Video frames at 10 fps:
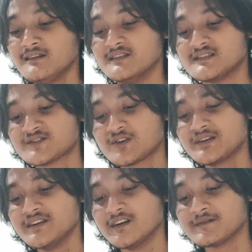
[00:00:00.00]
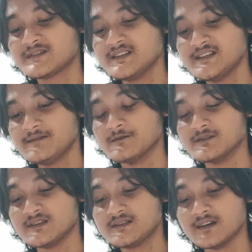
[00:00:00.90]
The story of
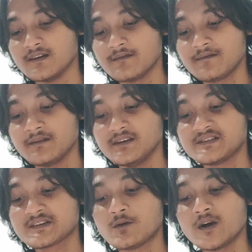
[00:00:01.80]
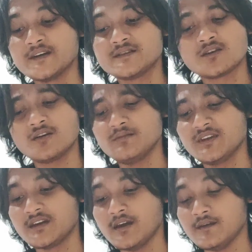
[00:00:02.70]
Sisyphus itself is quite
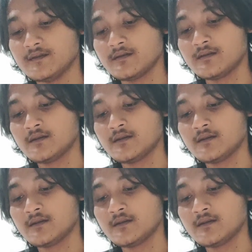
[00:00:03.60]
complicated.